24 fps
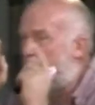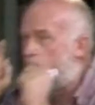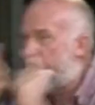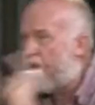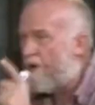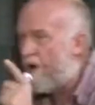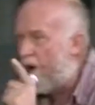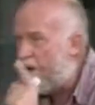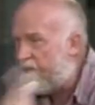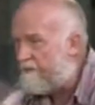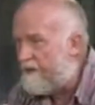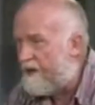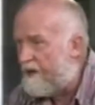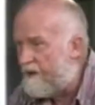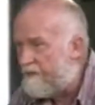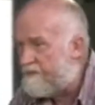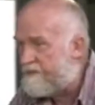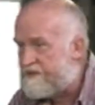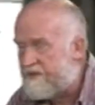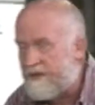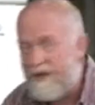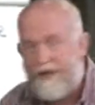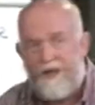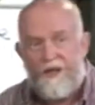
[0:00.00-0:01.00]

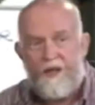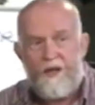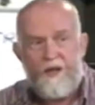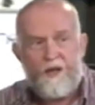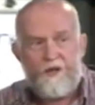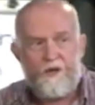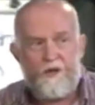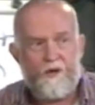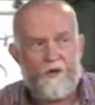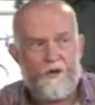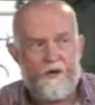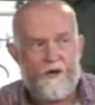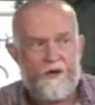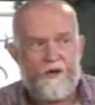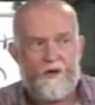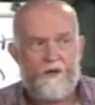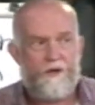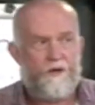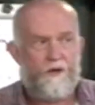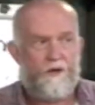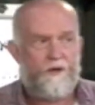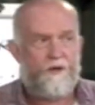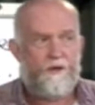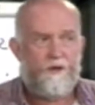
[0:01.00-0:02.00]
problems,
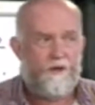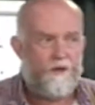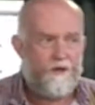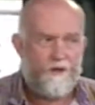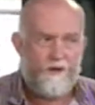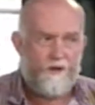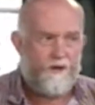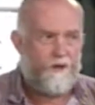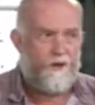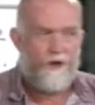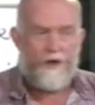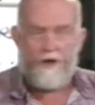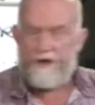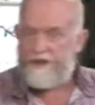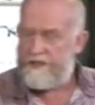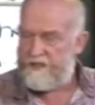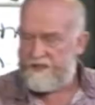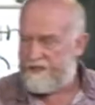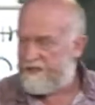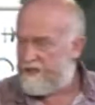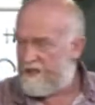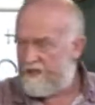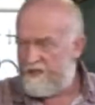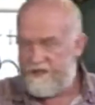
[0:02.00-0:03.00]
God
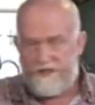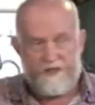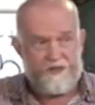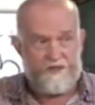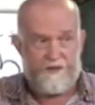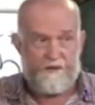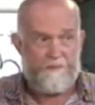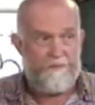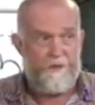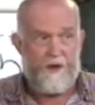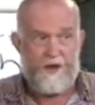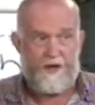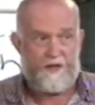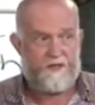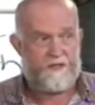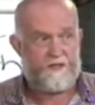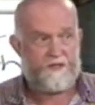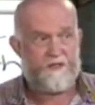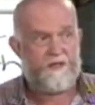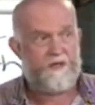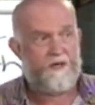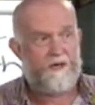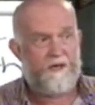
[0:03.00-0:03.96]
is a mess.